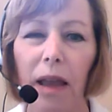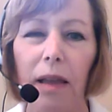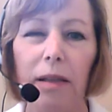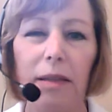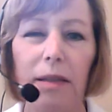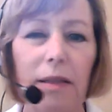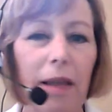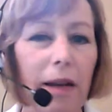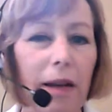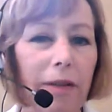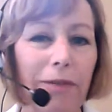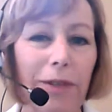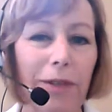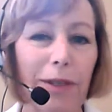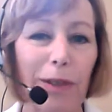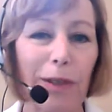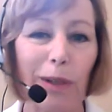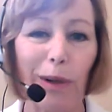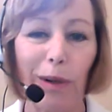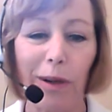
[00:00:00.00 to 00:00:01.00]
Instead of
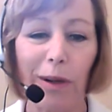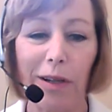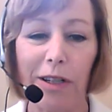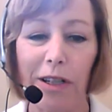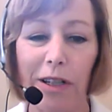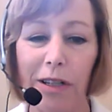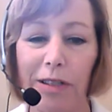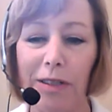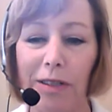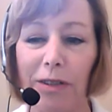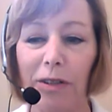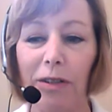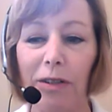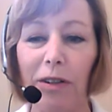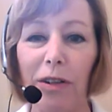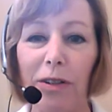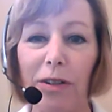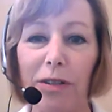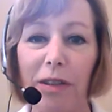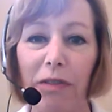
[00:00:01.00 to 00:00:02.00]
discouraging student
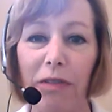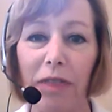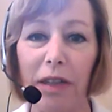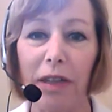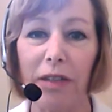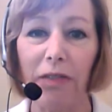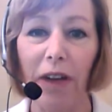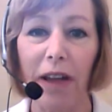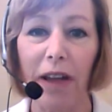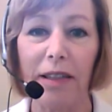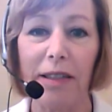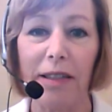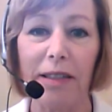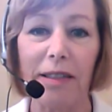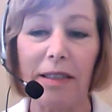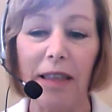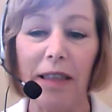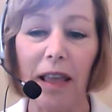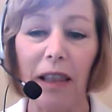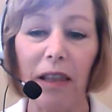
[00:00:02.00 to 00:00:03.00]
use of the
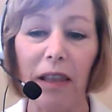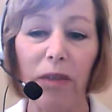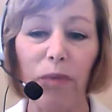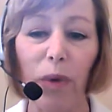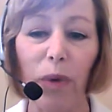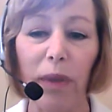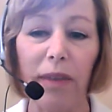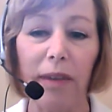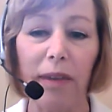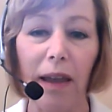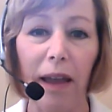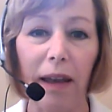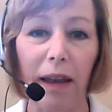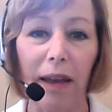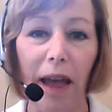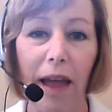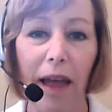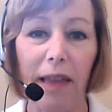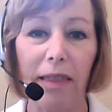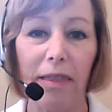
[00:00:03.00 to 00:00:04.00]
devices they live with day and
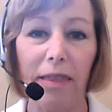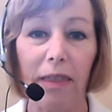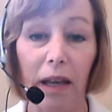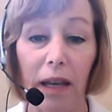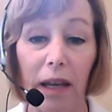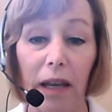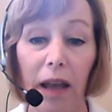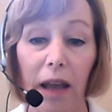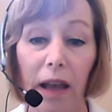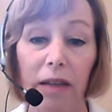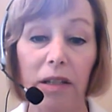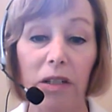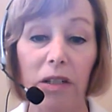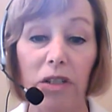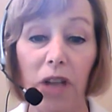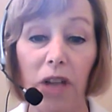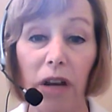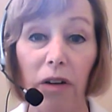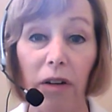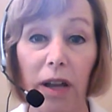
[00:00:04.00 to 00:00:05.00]
night, the connected
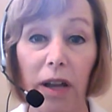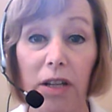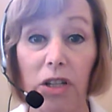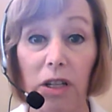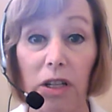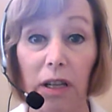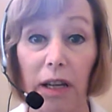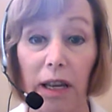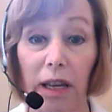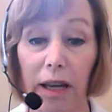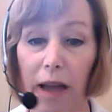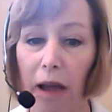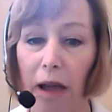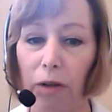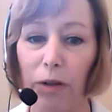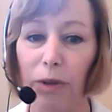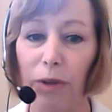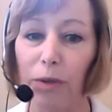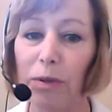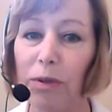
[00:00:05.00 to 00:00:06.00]
generation can now
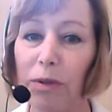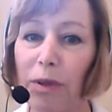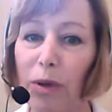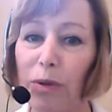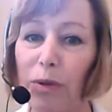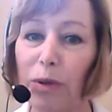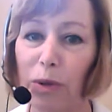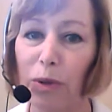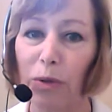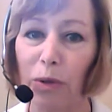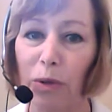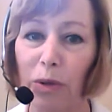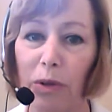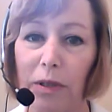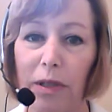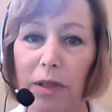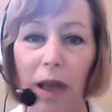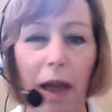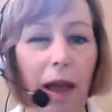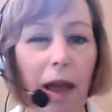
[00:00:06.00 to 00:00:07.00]
use those
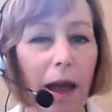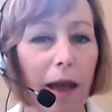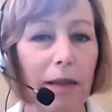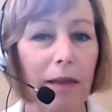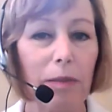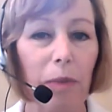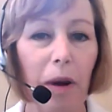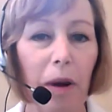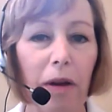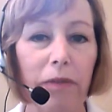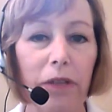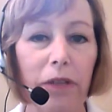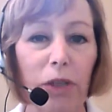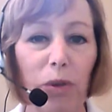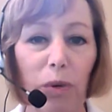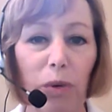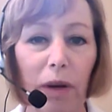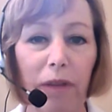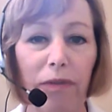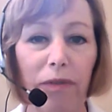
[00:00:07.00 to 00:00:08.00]
tools as part of a
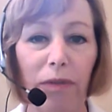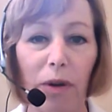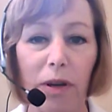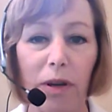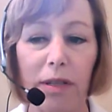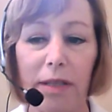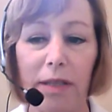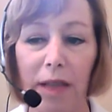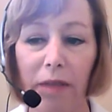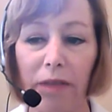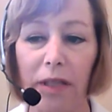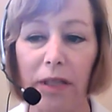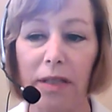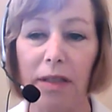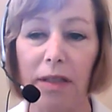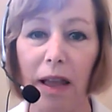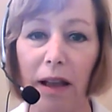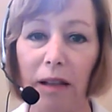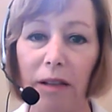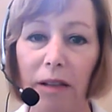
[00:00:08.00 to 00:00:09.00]
24/7
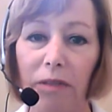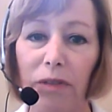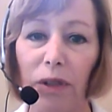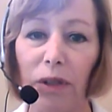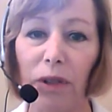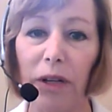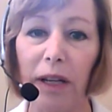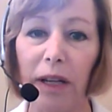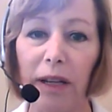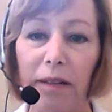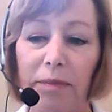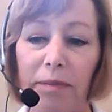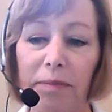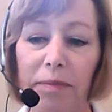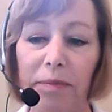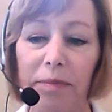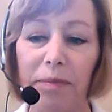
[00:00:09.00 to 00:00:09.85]
cycle of learning.